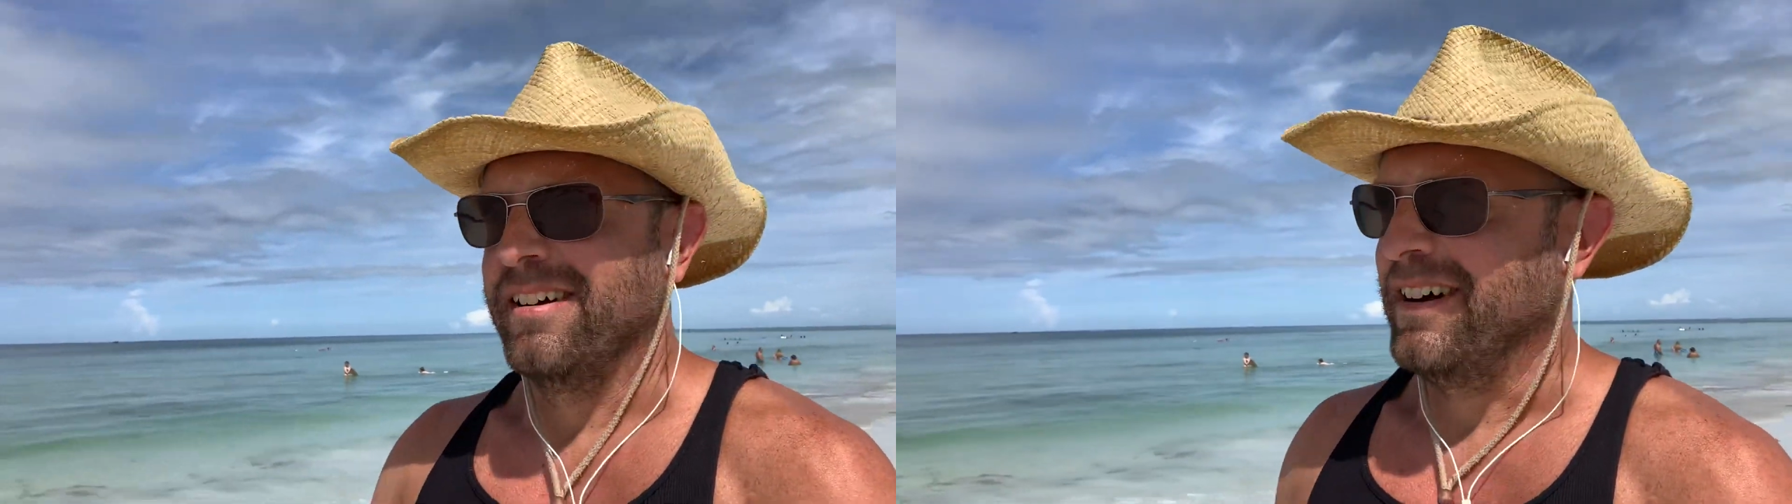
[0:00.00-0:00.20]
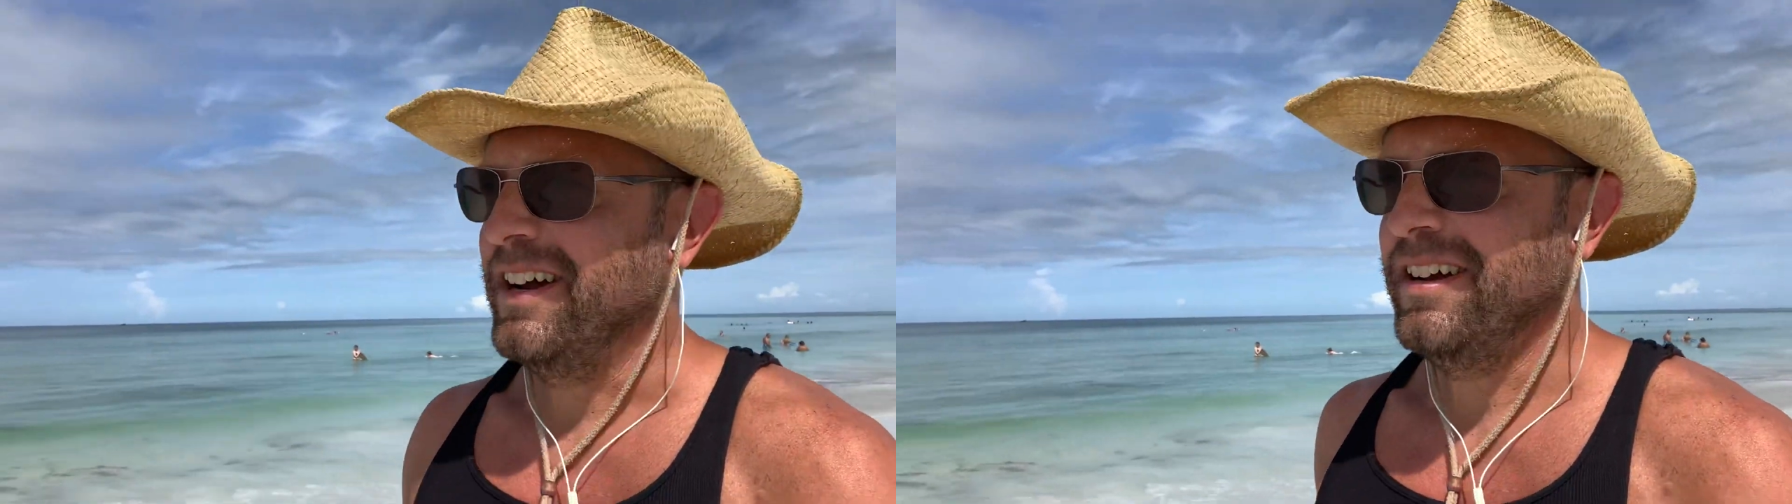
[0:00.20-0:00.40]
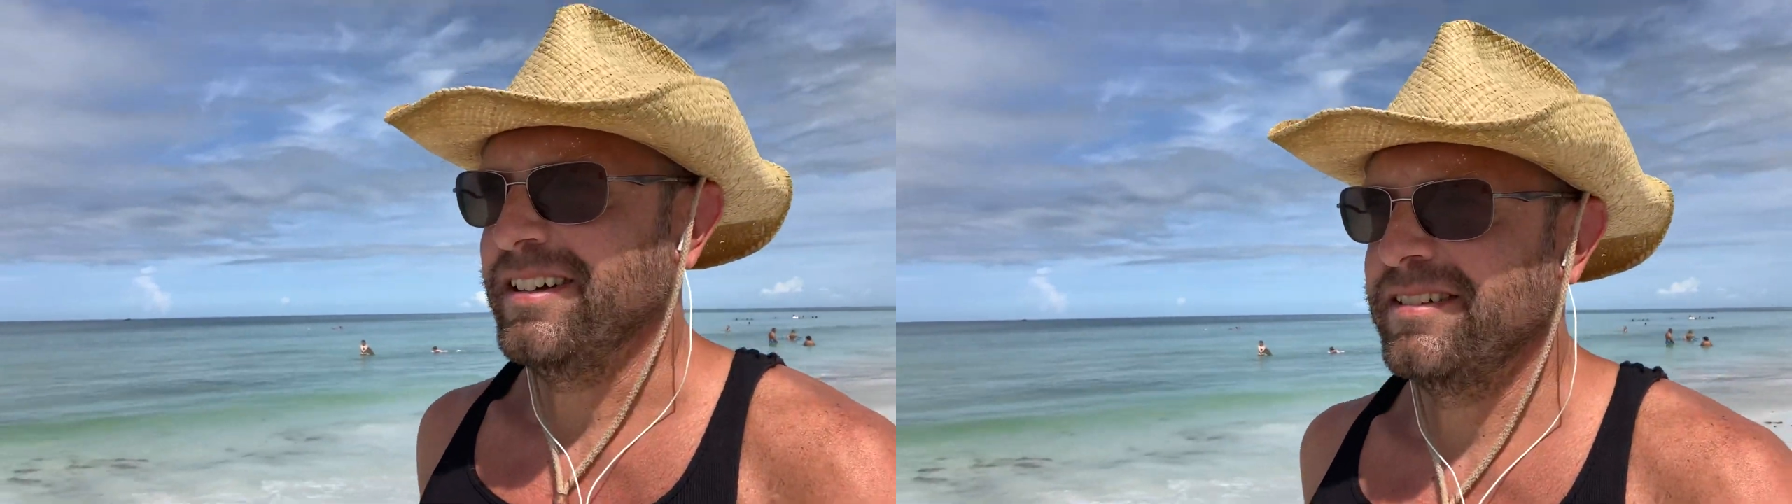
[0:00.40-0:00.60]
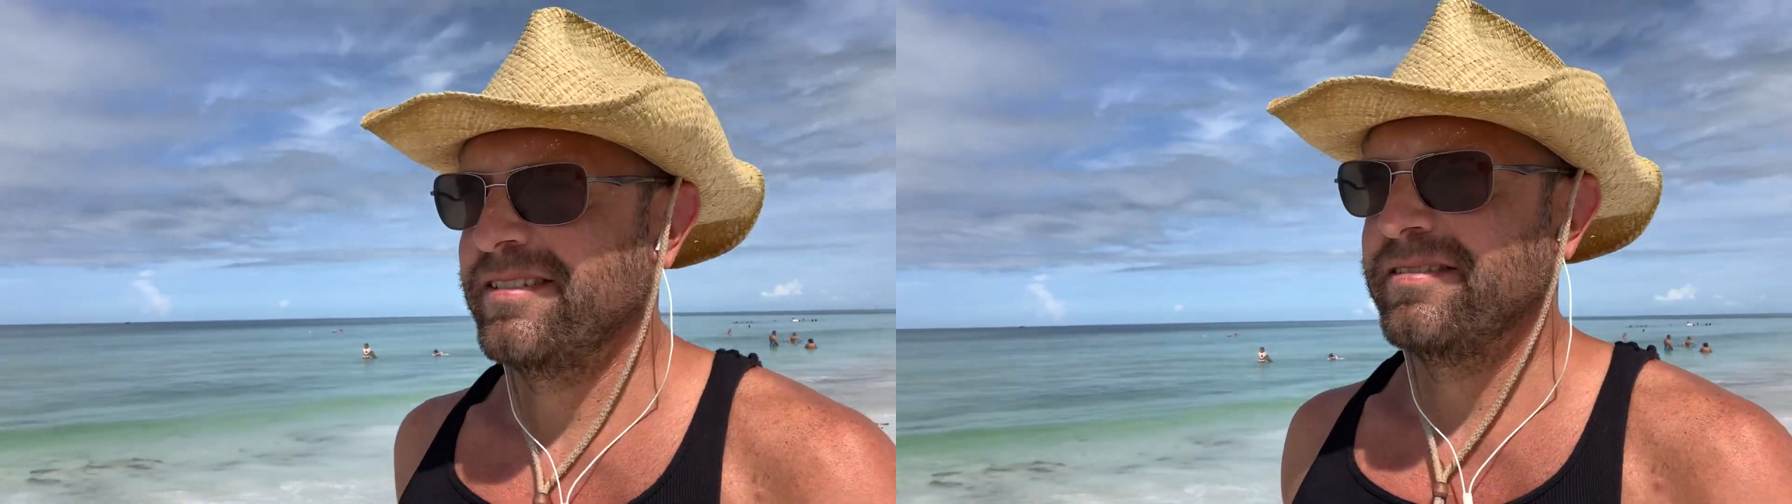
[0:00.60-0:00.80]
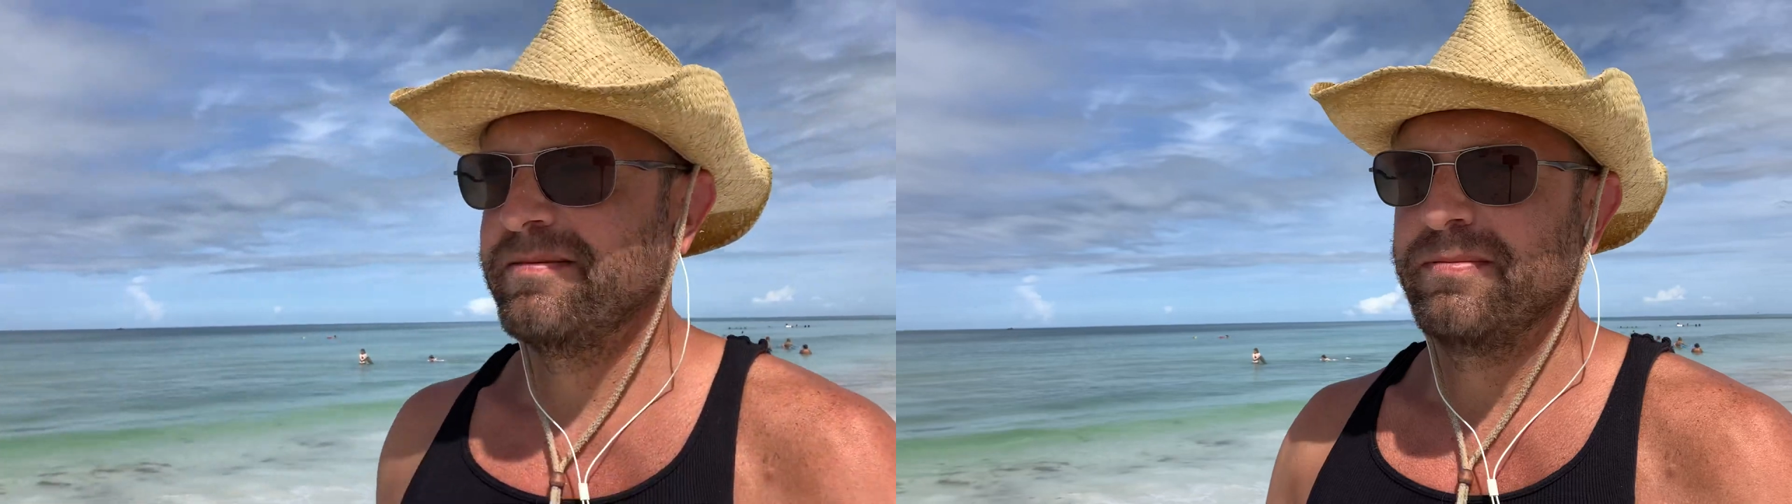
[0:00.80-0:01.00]
I'd
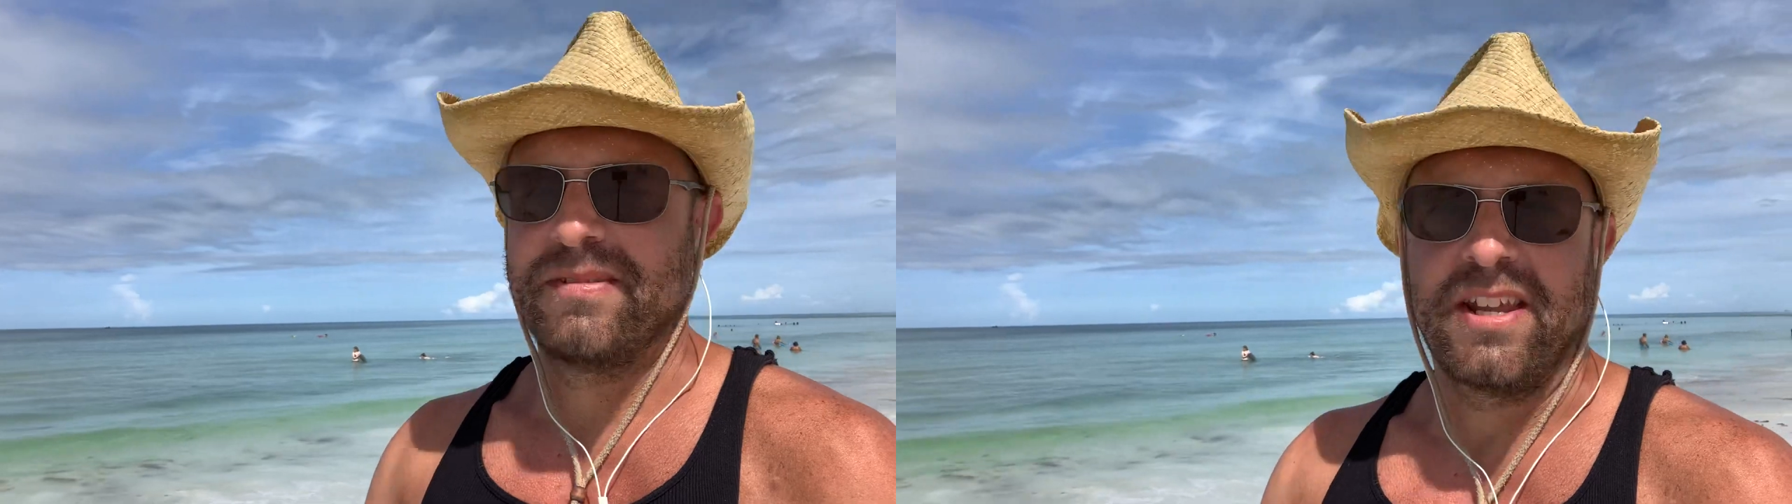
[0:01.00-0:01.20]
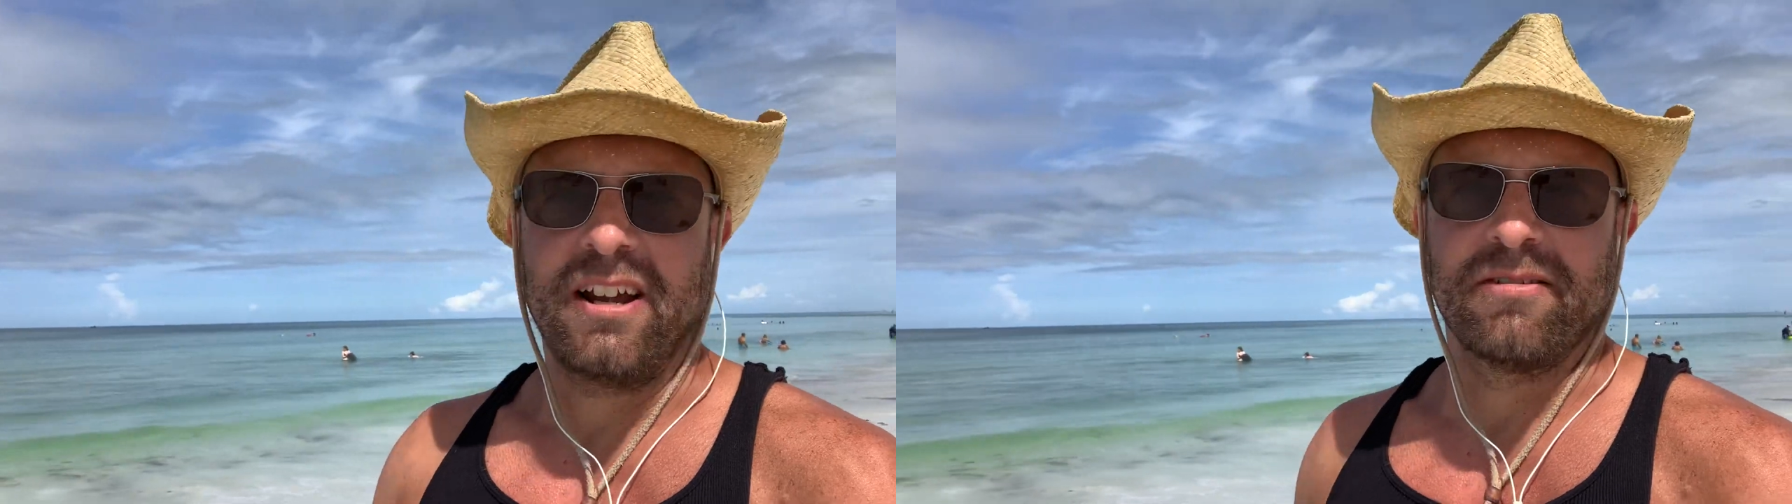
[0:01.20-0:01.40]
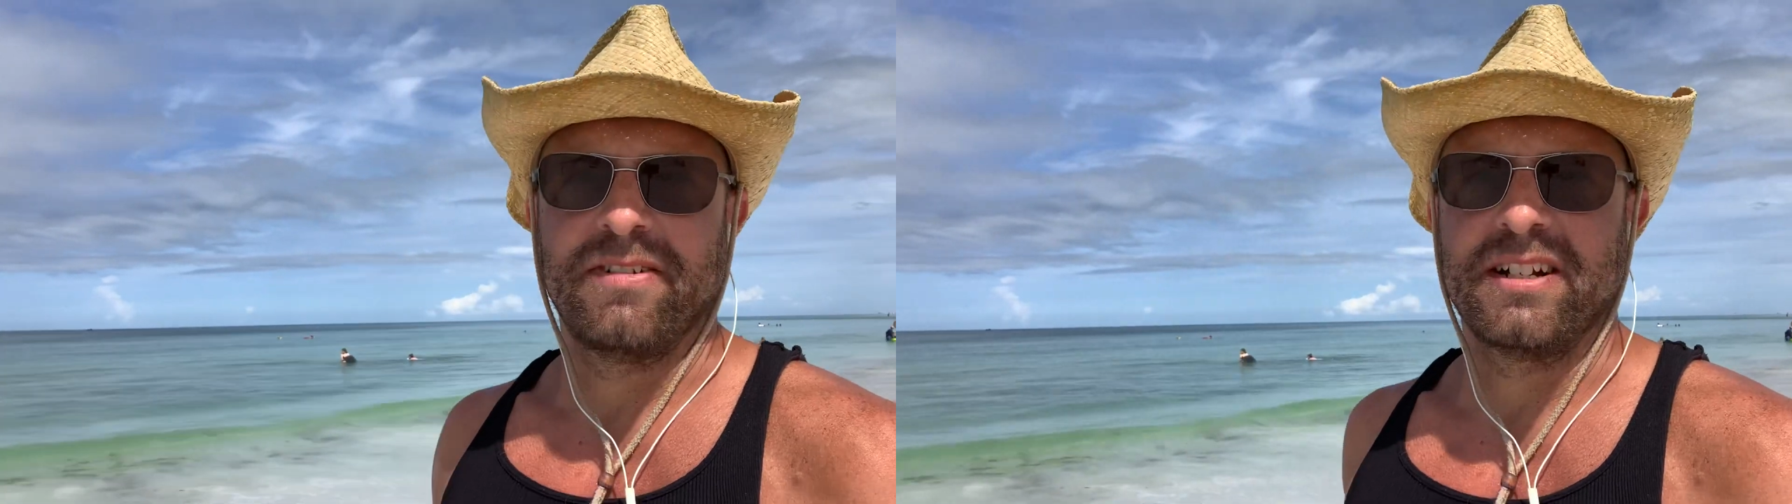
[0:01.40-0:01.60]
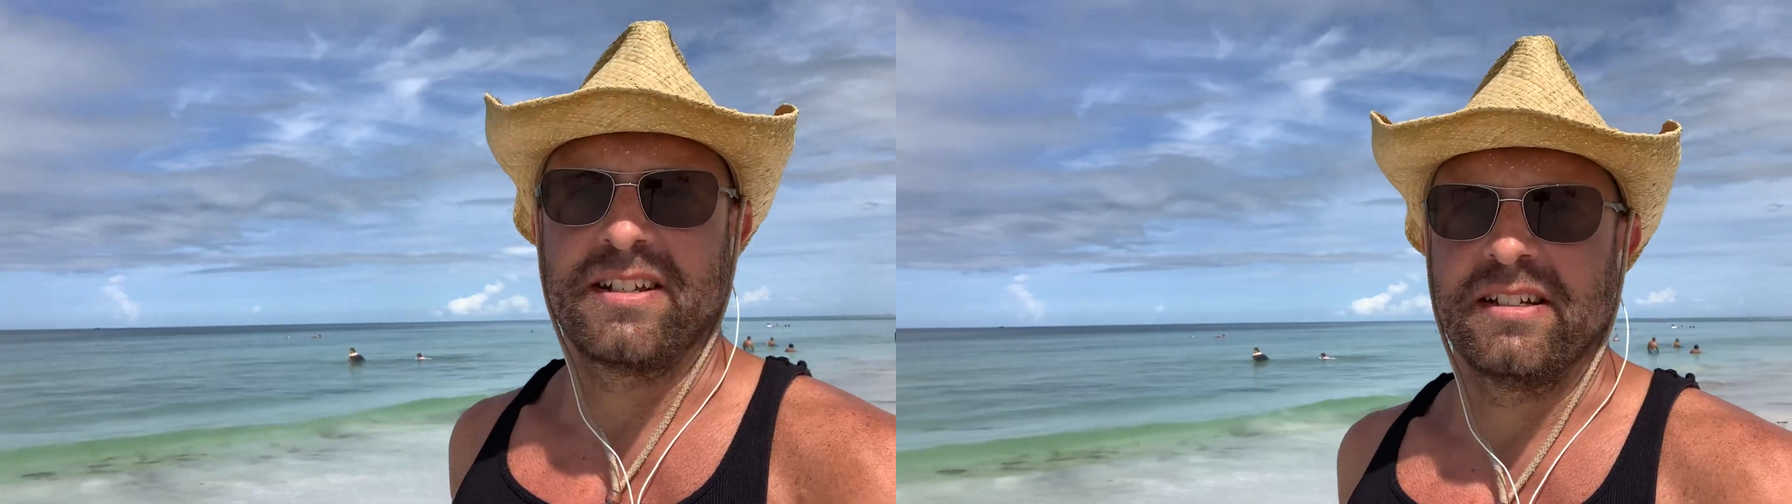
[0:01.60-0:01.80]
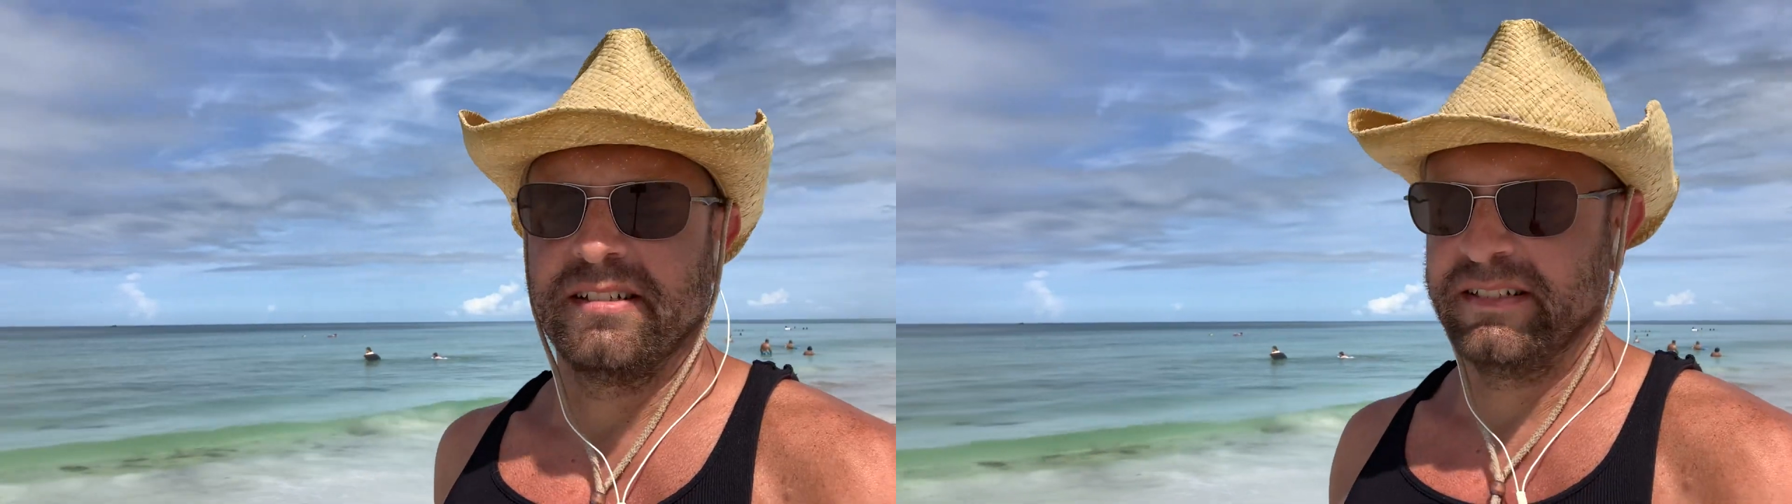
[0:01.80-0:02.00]
sacrifice
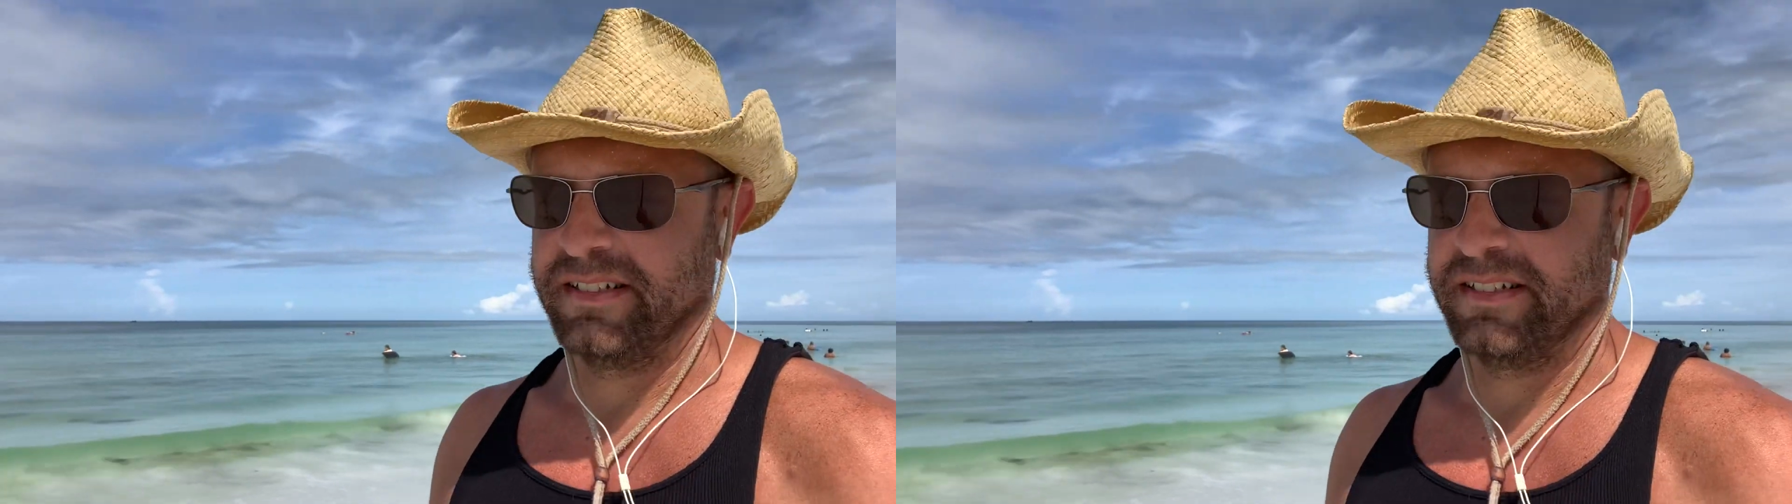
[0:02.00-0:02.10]
it.